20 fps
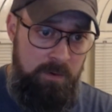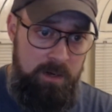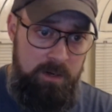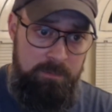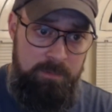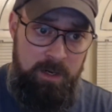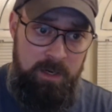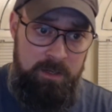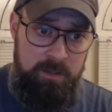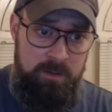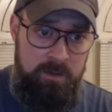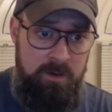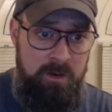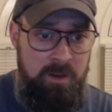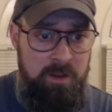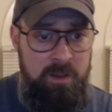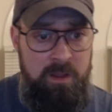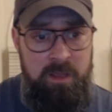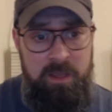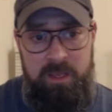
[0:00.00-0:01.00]
button,
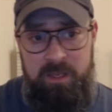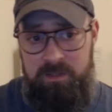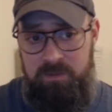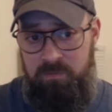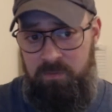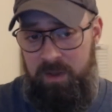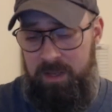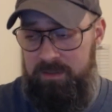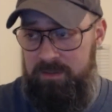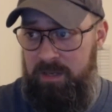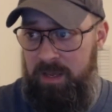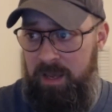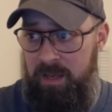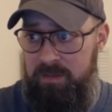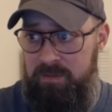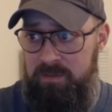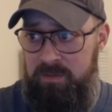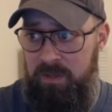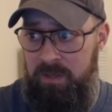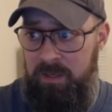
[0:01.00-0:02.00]
is
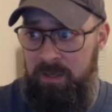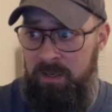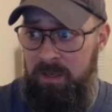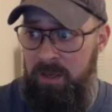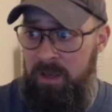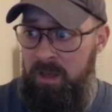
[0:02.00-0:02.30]
fantastic.